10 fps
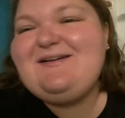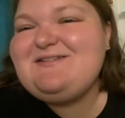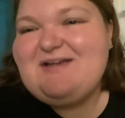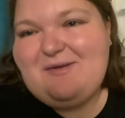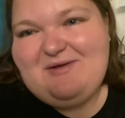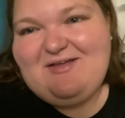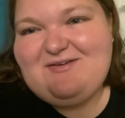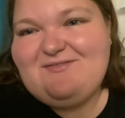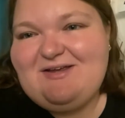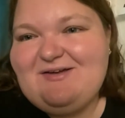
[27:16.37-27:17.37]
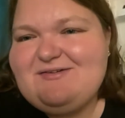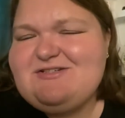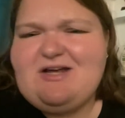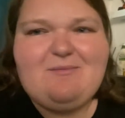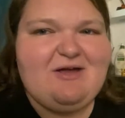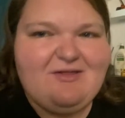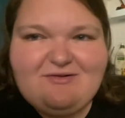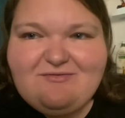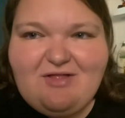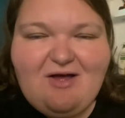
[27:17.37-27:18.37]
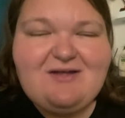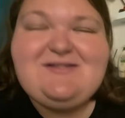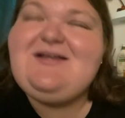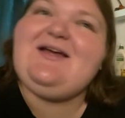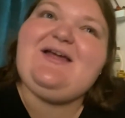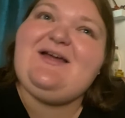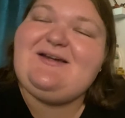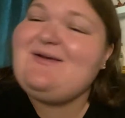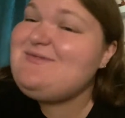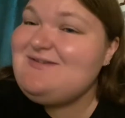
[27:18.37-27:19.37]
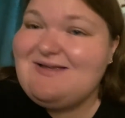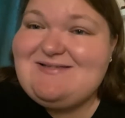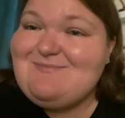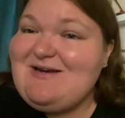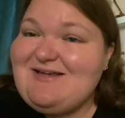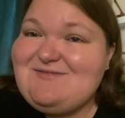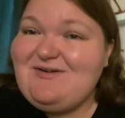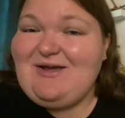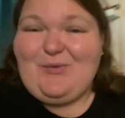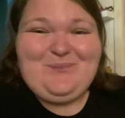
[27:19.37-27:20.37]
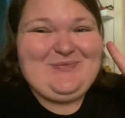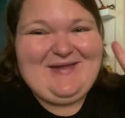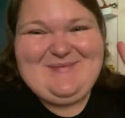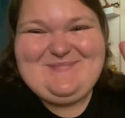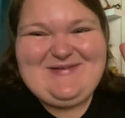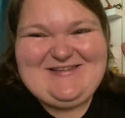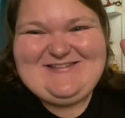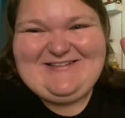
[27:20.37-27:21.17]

Check out my other videos, check out my other vlogs, and I will see you guys in my next video. Peace.